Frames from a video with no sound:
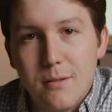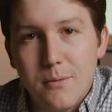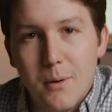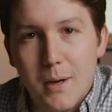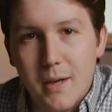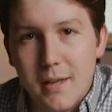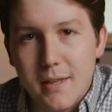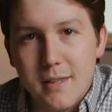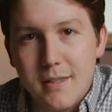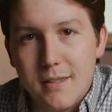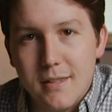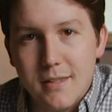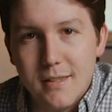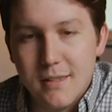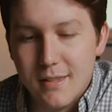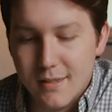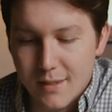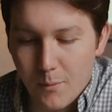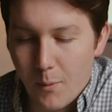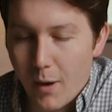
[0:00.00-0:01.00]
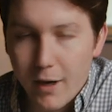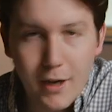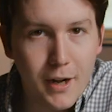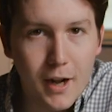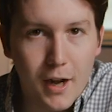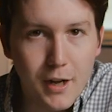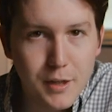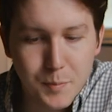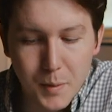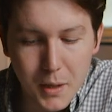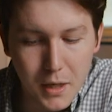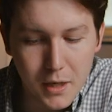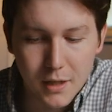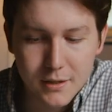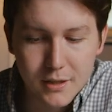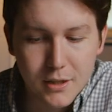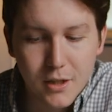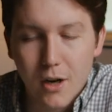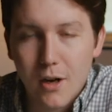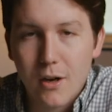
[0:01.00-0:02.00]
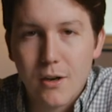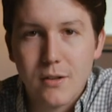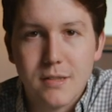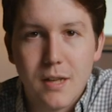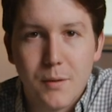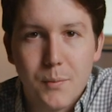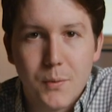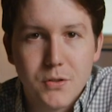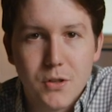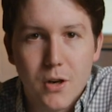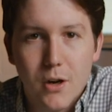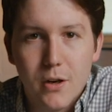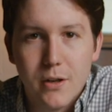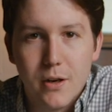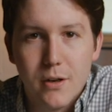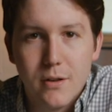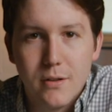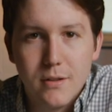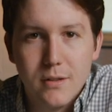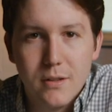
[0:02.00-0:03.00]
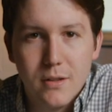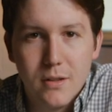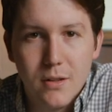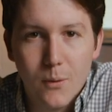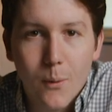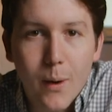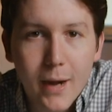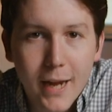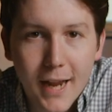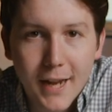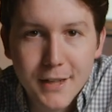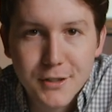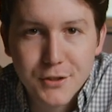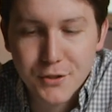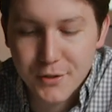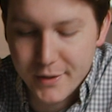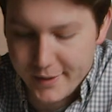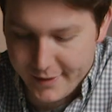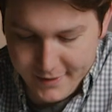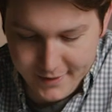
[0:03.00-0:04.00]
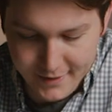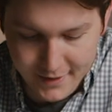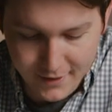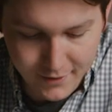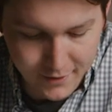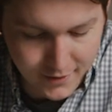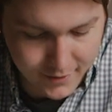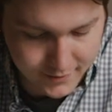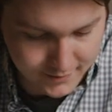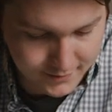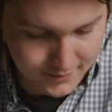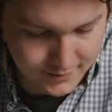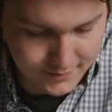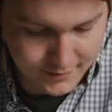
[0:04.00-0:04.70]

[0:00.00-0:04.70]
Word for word: Why? Why couldn't I just put it on the car, Southwest Cargo? Why can't I just do that? I don't know.